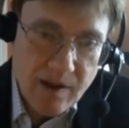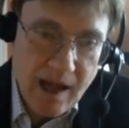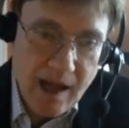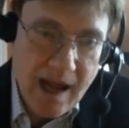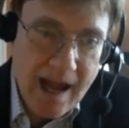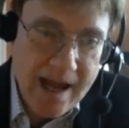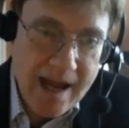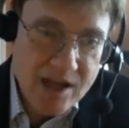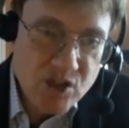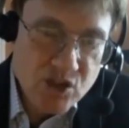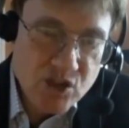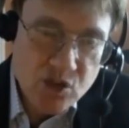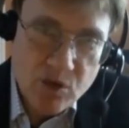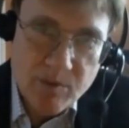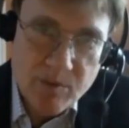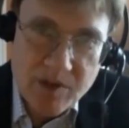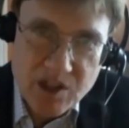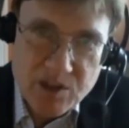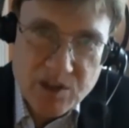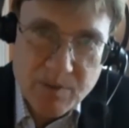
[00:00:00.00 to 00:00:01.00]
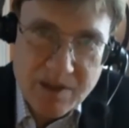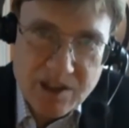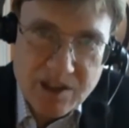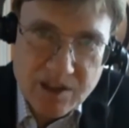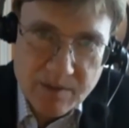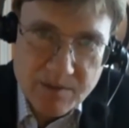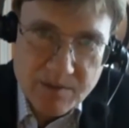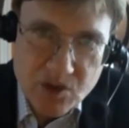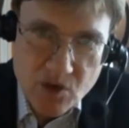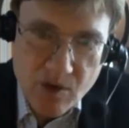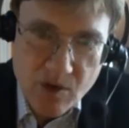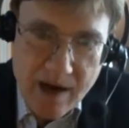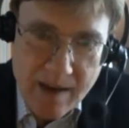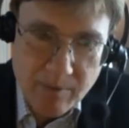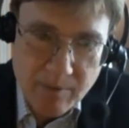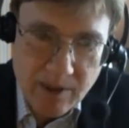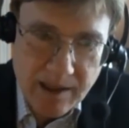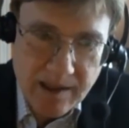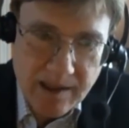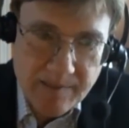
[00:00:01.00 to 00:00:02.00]
I assume there's been some
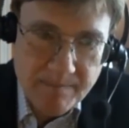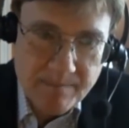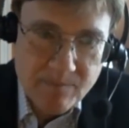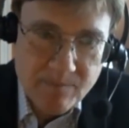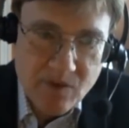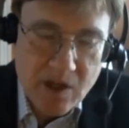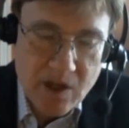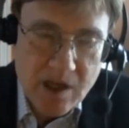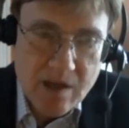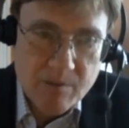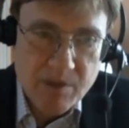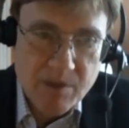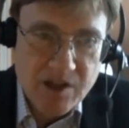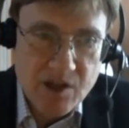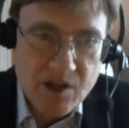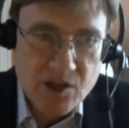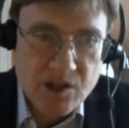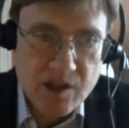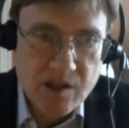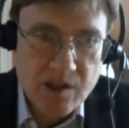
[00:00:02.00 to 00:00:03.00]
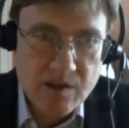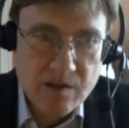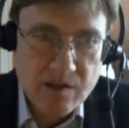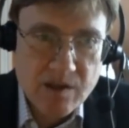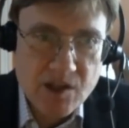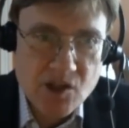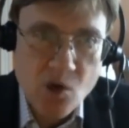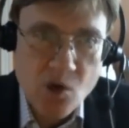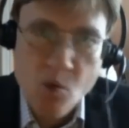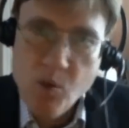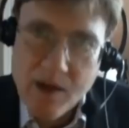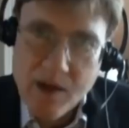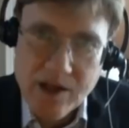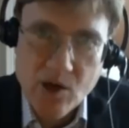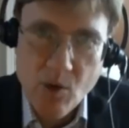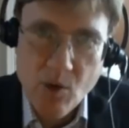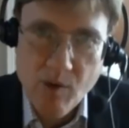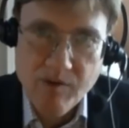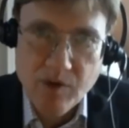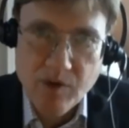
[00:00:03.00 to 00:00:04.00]
scrambling, but there's a
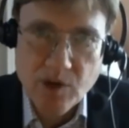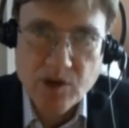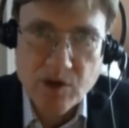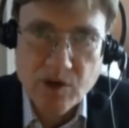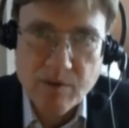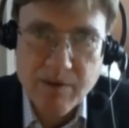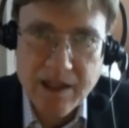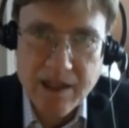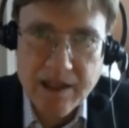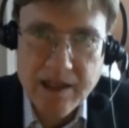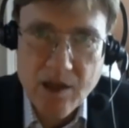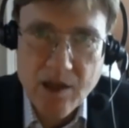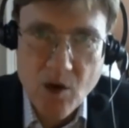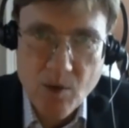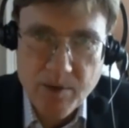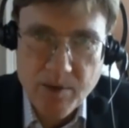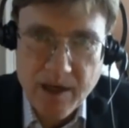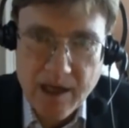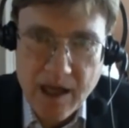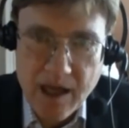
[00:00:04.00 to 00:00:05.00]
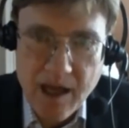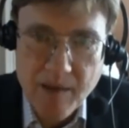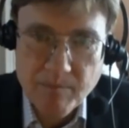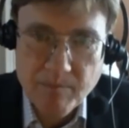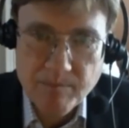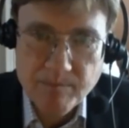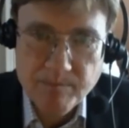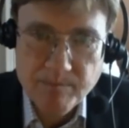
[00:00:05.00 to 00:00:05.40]
window of vulnerability opening up.